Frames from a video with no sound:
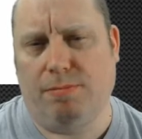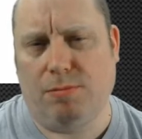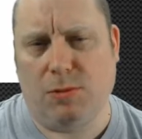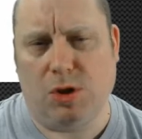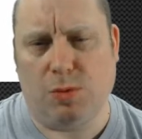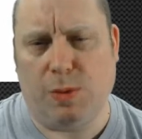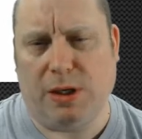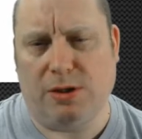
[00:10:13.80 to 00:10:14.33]

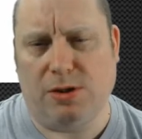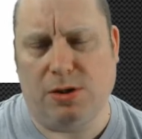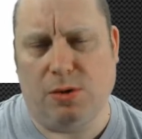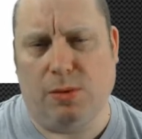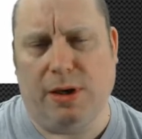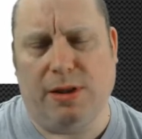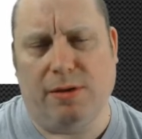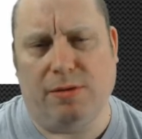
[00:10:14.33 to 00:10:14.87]
just because of the
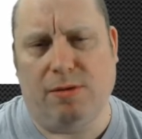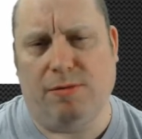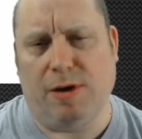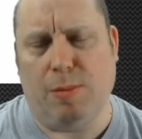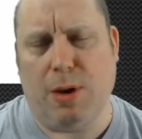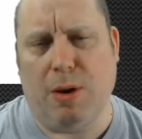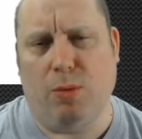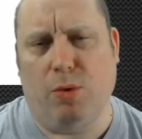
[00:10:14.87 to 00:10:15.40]
way that the
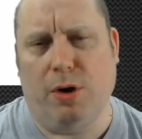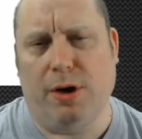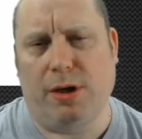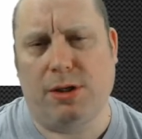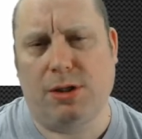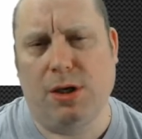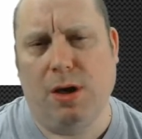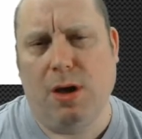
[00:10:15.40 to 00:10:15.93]
VPN
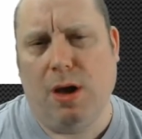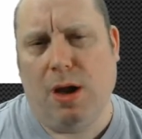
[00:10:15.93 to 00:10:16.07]
works.